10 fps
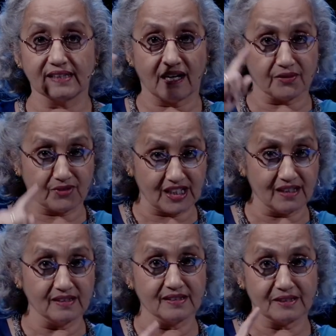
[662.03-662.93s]
our
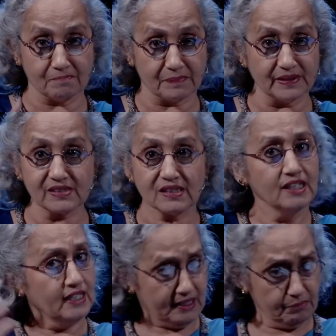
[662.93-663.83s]
violent impulse,
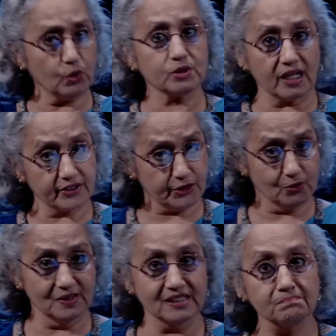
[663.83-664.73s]
and both are
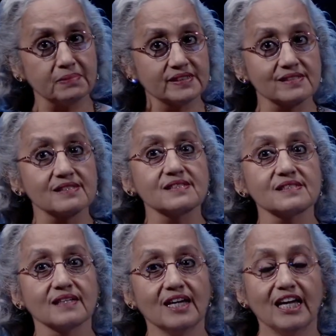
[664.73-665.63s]
human
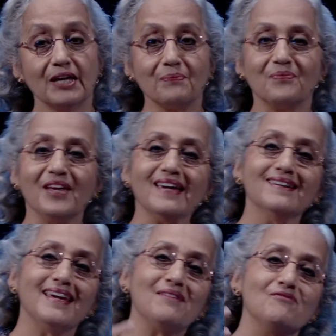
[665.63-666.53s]
impulses,
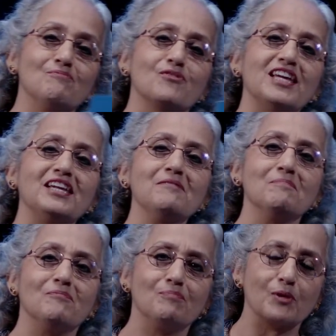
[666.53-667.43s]
then a very
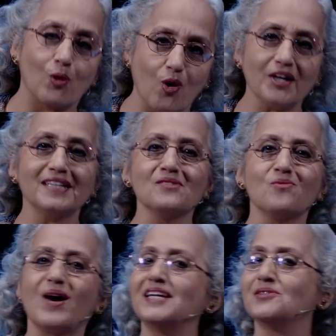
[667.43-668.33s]
broad and
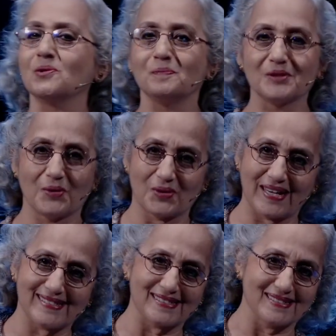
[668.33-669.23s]
wide open
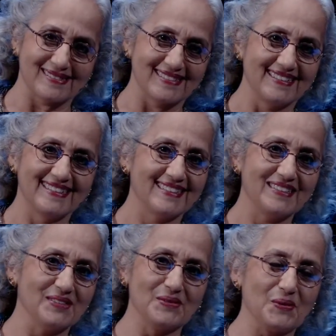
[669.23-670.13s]
horizon,
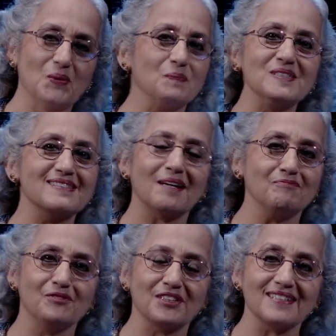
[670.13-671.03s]
opens up
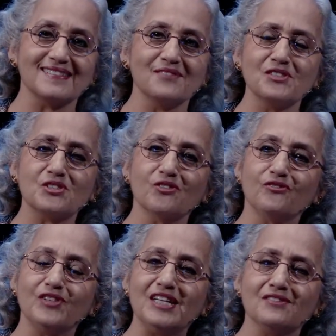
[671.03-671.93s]
for us, in which
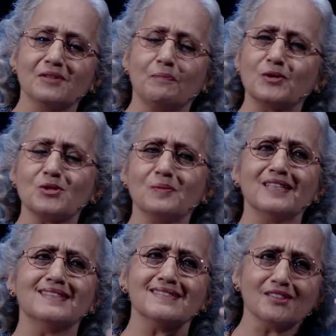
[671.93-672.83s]
the
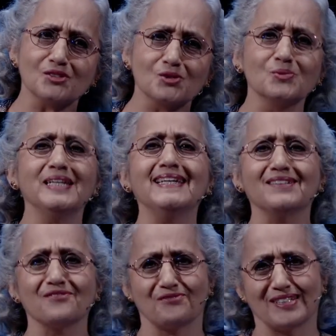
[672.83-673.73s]
possibilities are truly
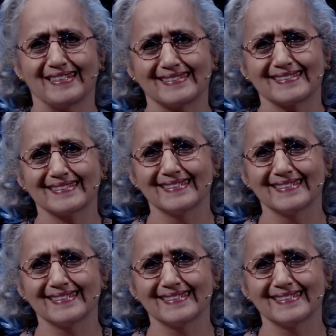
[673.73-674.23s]
infinite.